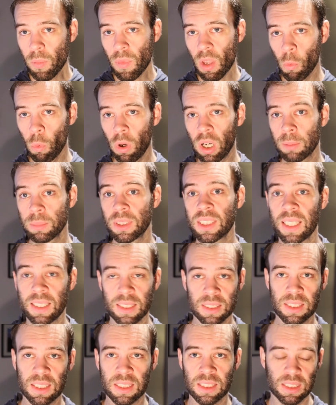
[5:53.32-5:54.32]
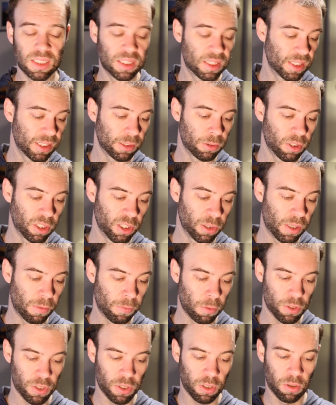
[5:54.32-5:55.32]
while I'm staking 60 CRO, I've
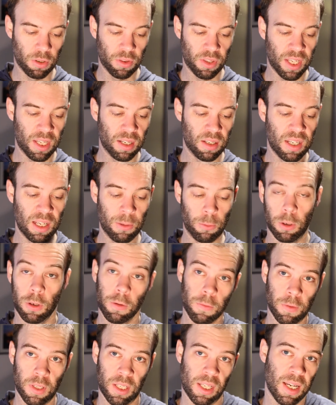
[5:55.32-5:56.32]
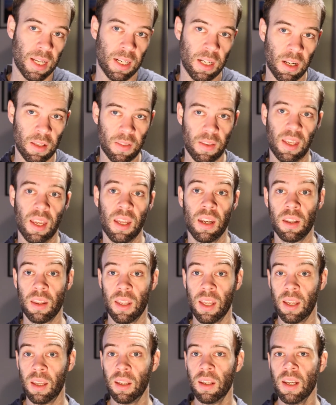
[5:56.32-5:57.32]
also got that network fee added at the end
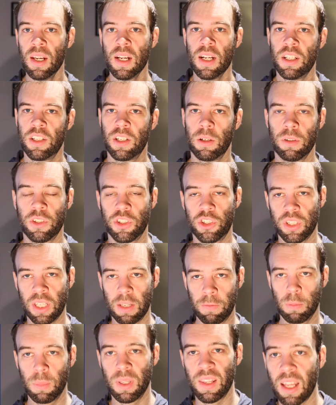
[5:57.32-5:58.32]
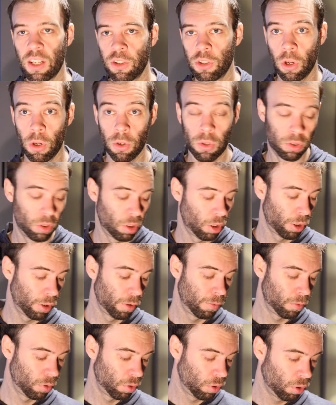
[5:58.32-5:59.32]
there. So it's giving me that total
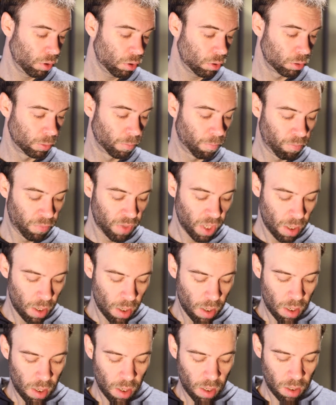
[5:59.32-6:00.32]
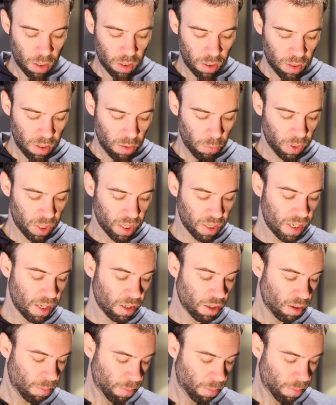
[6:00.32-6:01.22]
overall. We can now go